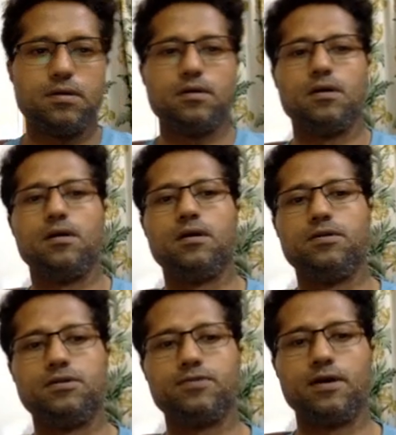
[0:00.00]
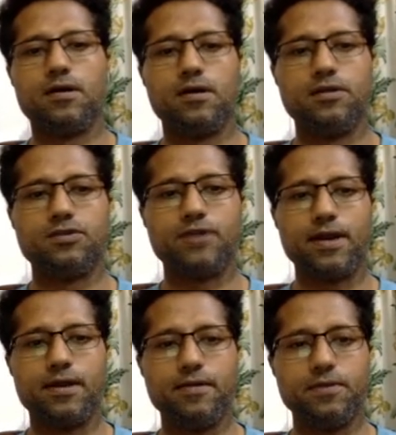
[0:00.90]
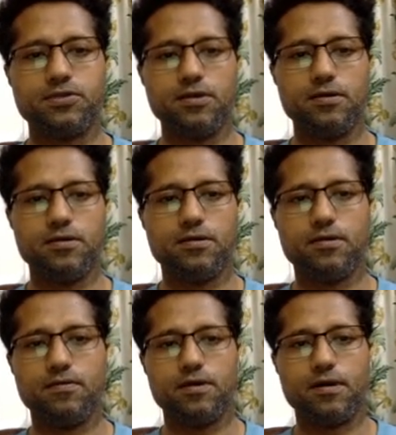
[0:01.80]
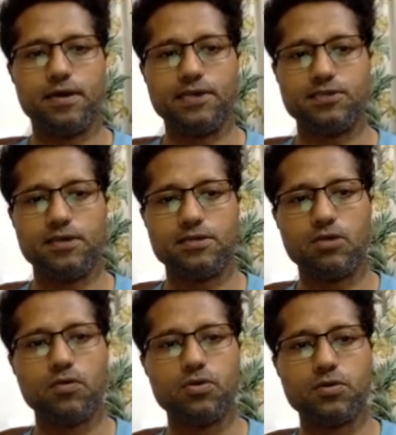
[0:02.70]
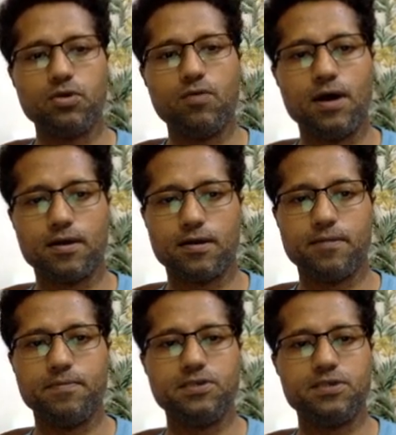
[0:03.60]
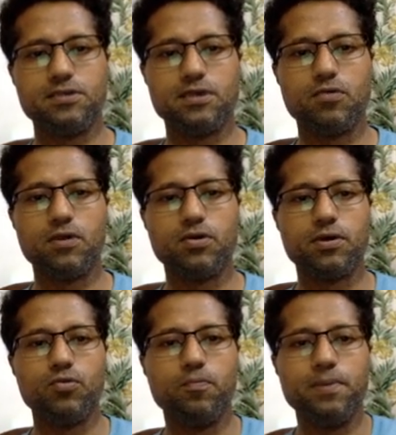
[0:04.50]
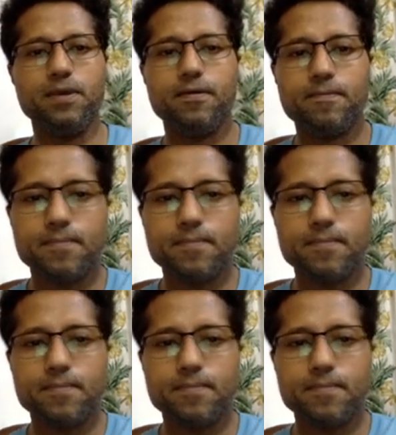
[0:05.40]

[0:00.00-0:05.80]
in the triangle ABC, AC is equal to QR and BC is equal to QP,